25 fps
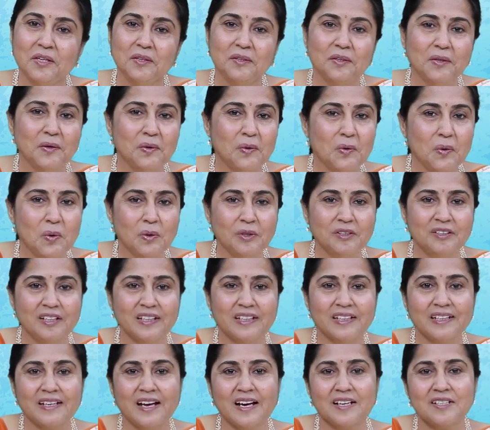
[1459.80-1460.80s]
The whole
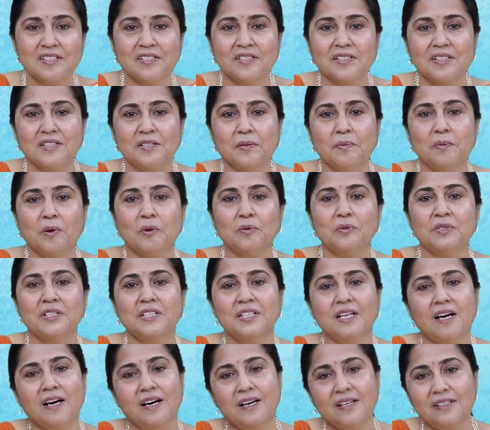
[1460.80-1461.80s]
thing lasted about
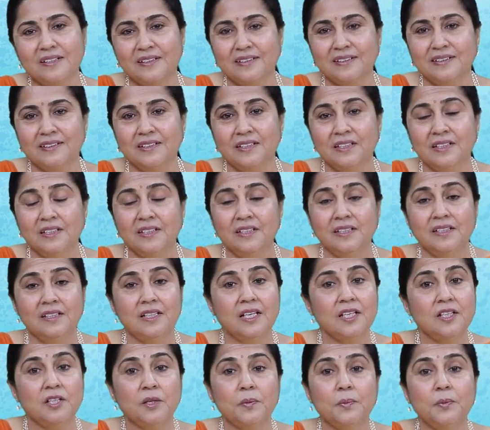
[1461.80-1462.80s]
an hour.
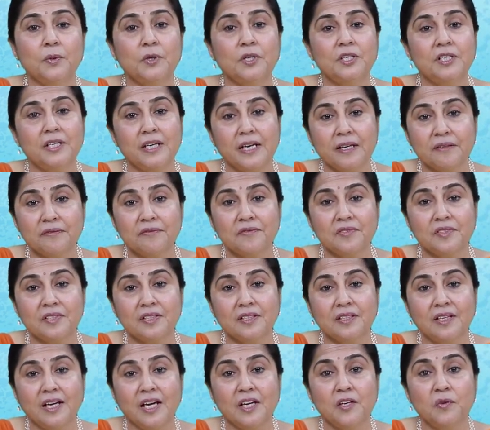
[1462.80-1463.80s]
Then the poet
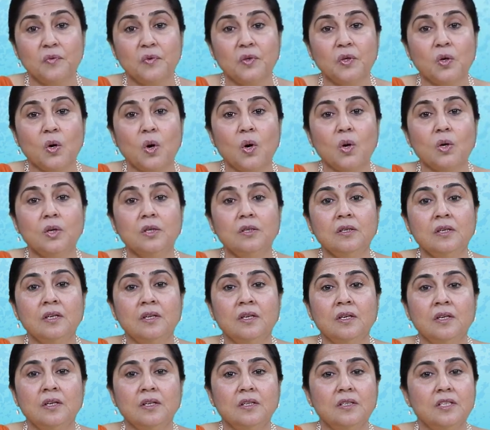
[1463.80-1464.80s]
left, and we all
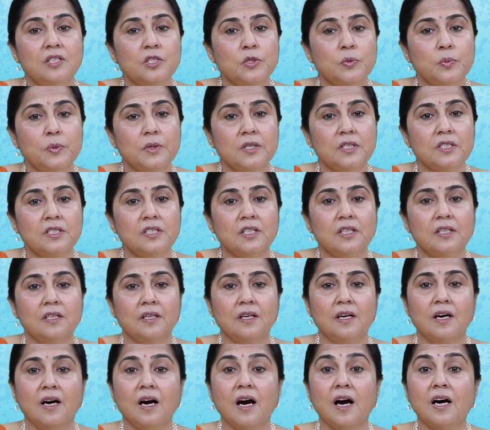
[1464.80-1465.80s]
dispersed in
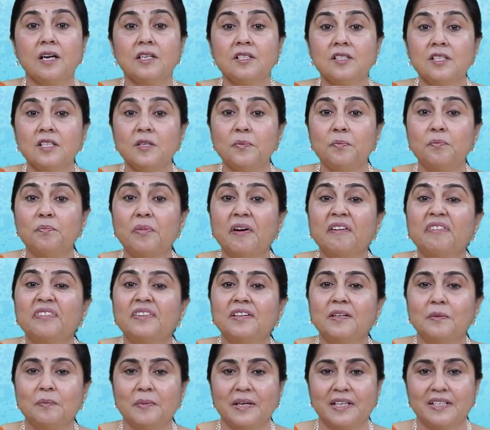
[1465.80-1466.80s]
utter
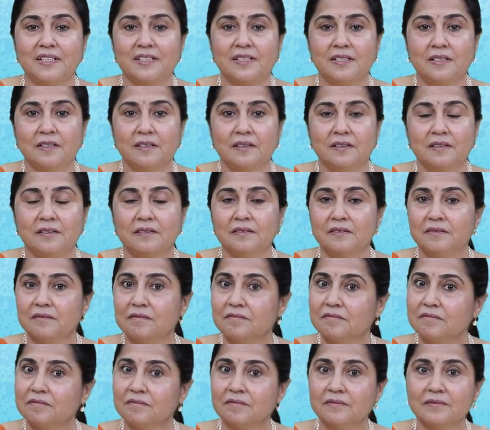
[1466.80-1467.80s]
bafflement,
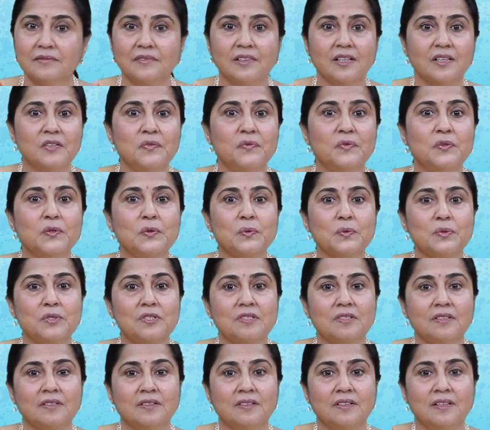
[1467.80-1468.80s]

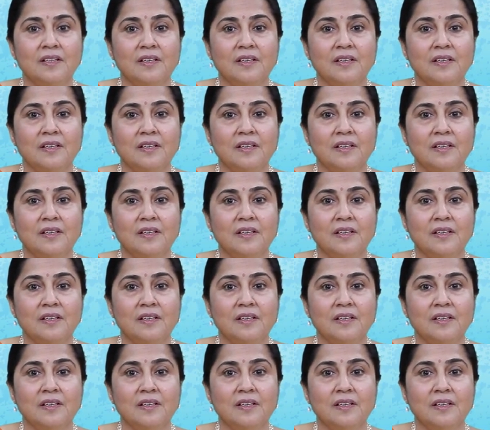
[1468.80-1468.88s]
confused.